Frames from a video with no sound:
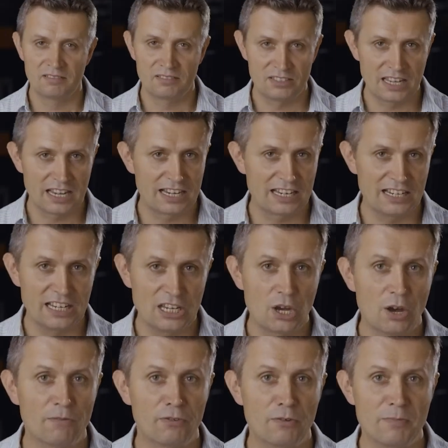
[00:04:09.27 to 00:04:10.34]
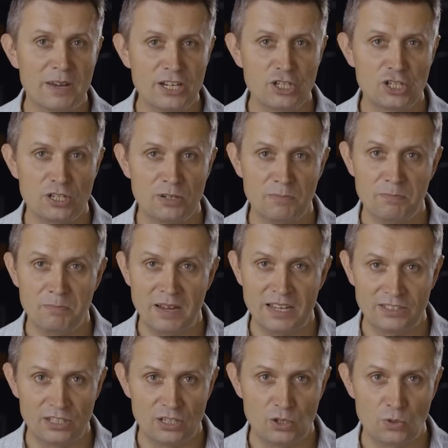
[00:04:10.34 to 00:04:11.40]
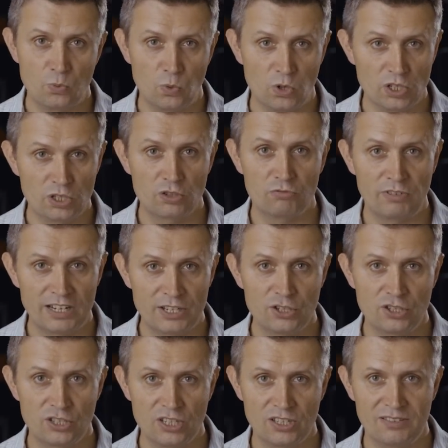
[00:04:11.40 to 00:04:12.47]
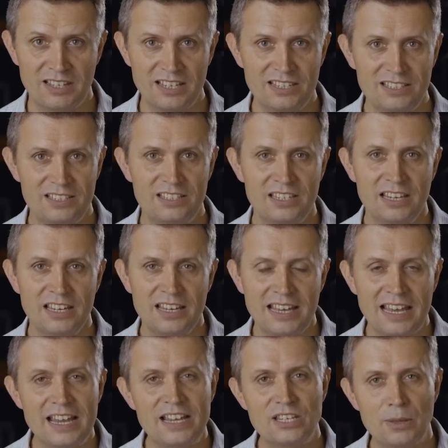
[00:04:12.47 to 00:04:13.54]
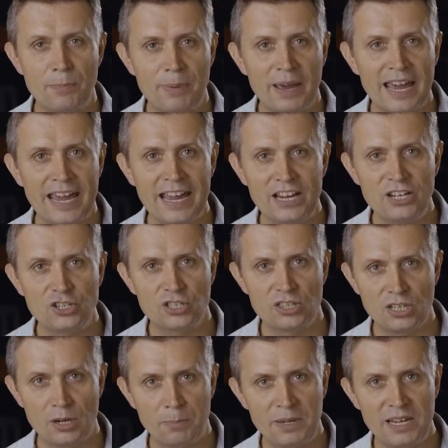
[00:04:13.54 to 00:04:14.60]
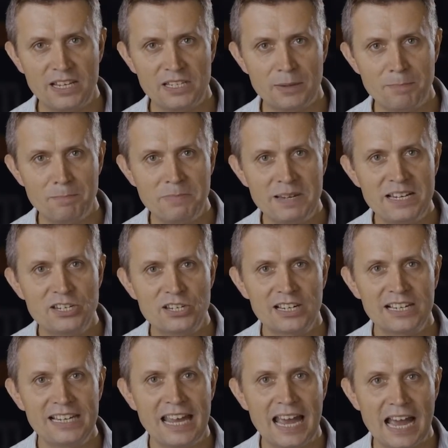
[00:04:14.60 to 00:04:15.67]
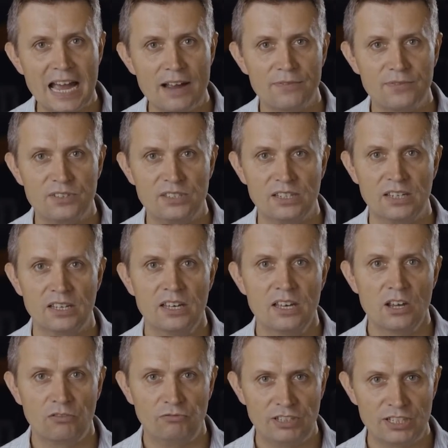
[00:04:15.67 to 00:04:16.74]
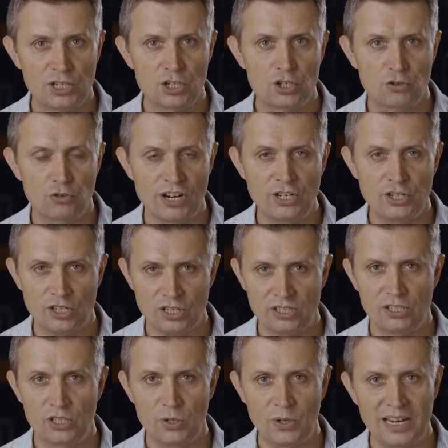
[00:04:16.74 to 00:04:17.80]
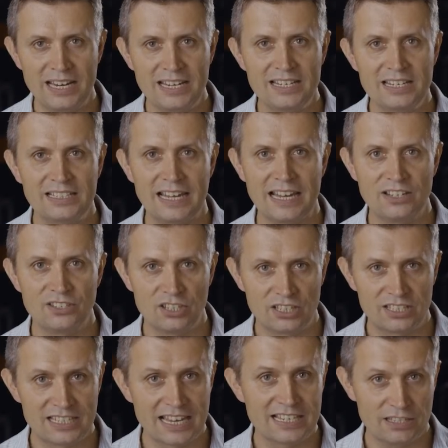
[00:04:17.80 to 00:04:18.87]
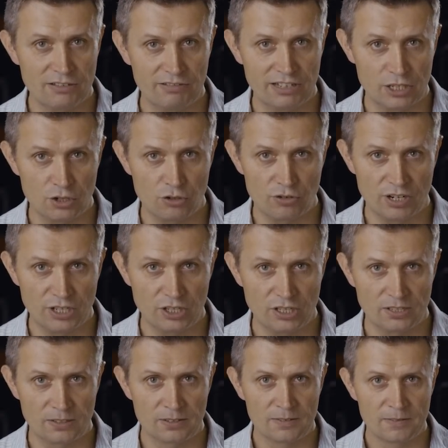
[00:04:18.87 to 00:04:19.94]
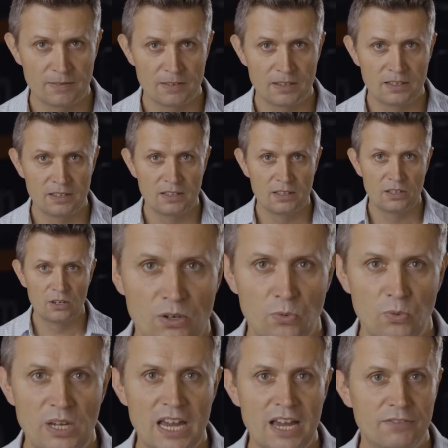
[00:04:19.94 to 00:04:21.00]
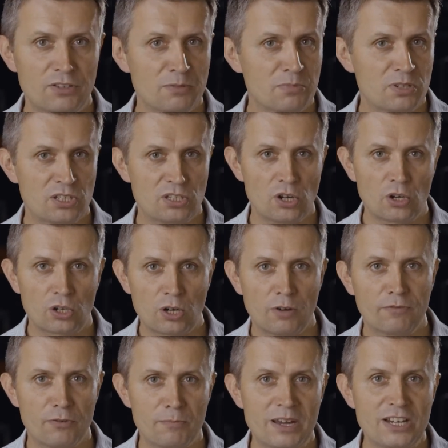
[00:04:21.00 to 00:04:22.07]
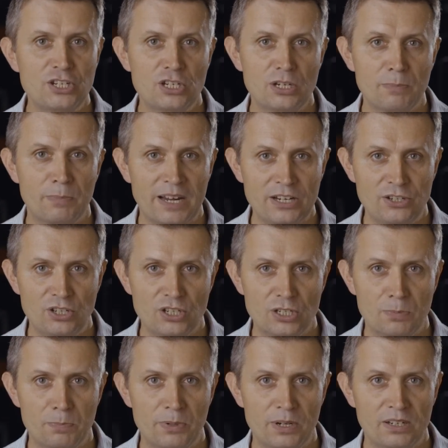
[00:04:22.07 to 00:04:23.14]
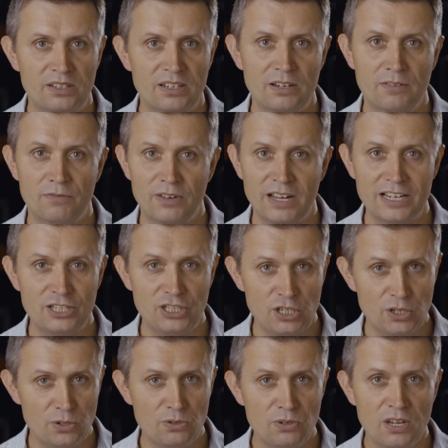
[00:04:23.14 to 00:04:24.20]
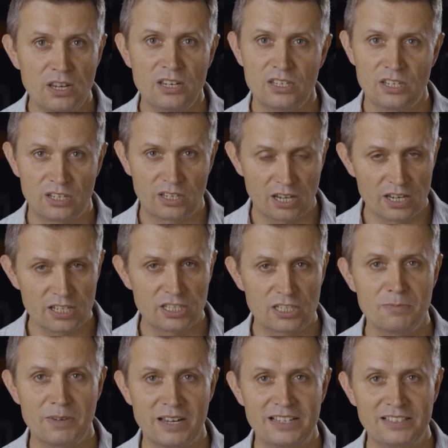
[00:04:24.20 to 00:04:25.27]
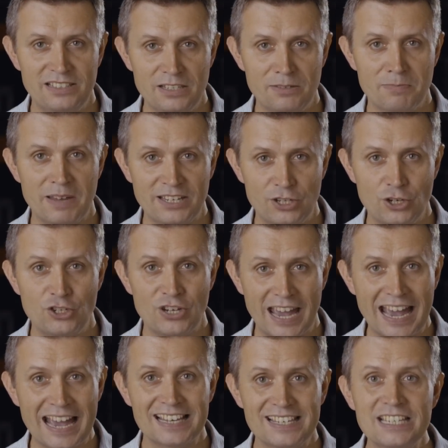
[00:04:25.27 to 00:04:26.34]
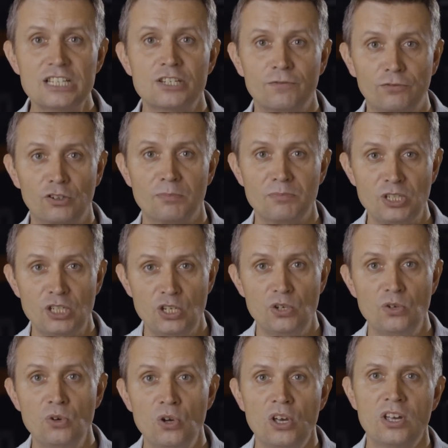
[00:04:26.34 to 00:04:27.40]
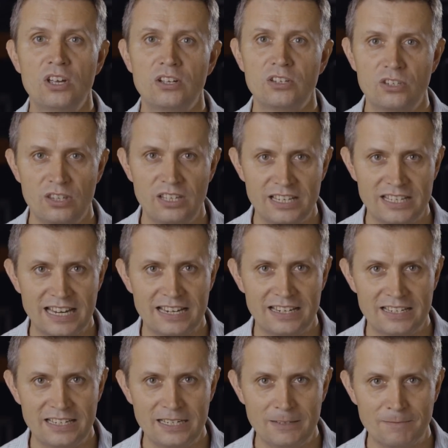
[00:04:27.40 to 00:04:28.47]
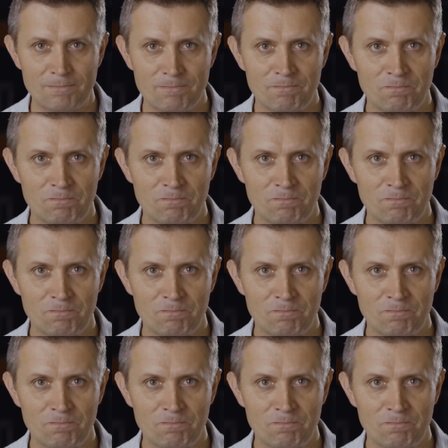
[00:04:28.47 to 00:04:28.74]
Secondly, confirmation message once registered. This is the page that appears immediately after registration to indicate success in registration. We have some stock confirmation pages, but advise you to customize this message as it's from you to the attendee.